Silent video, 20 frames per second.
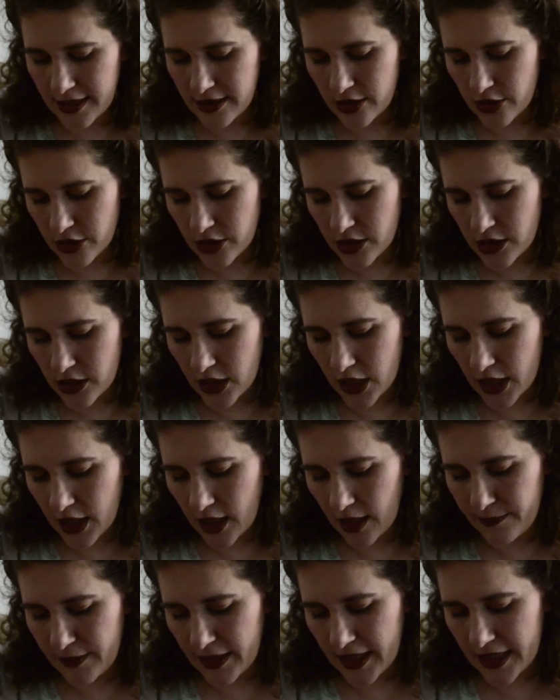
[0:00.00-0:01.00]
There's still a
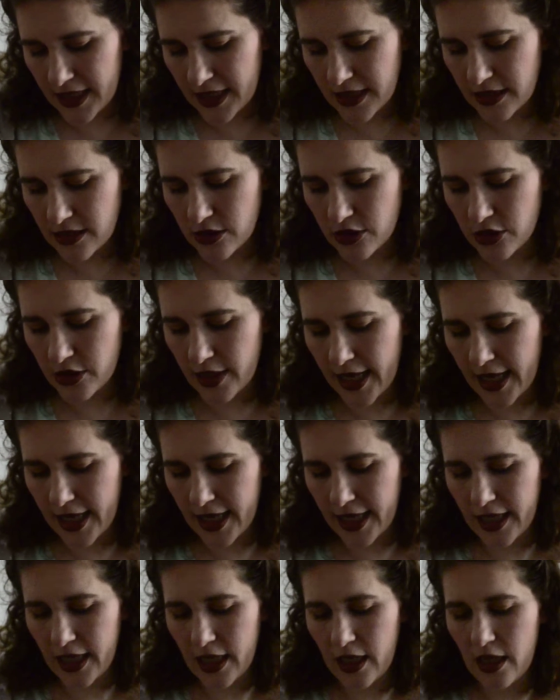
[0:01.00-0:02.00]
couple I need to
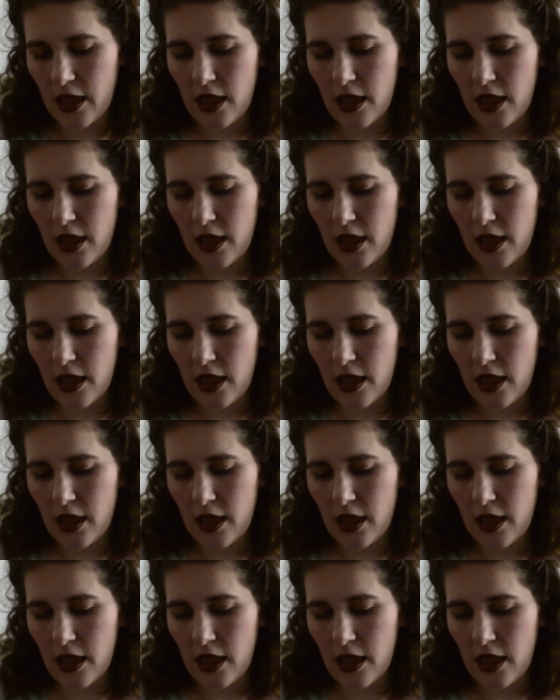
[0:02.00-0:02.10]
try,